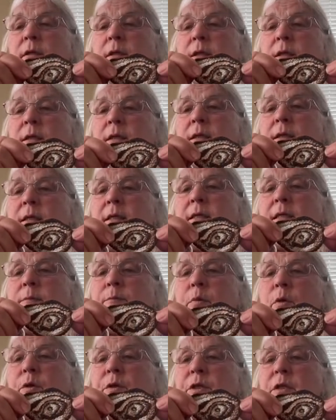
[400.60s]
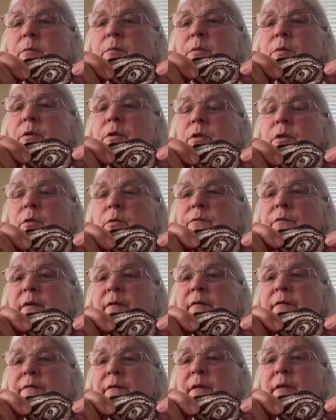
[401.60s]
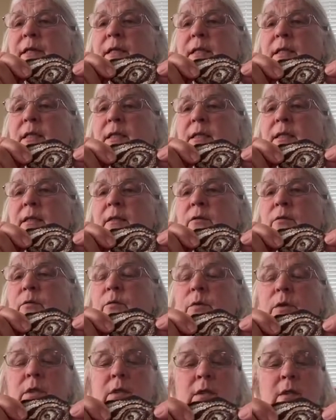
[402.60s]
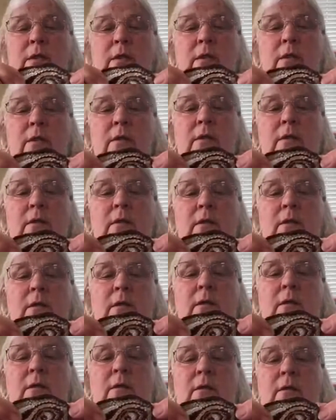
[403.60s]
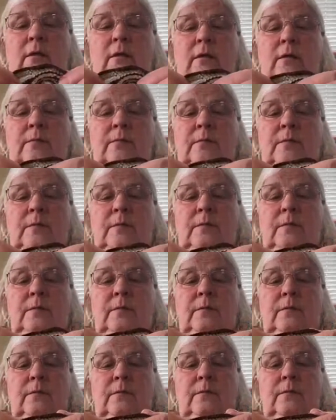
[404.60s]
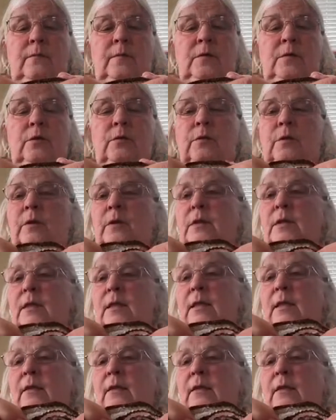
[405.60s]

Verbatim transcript: it is possible to do very, very detailed work, um, as you can see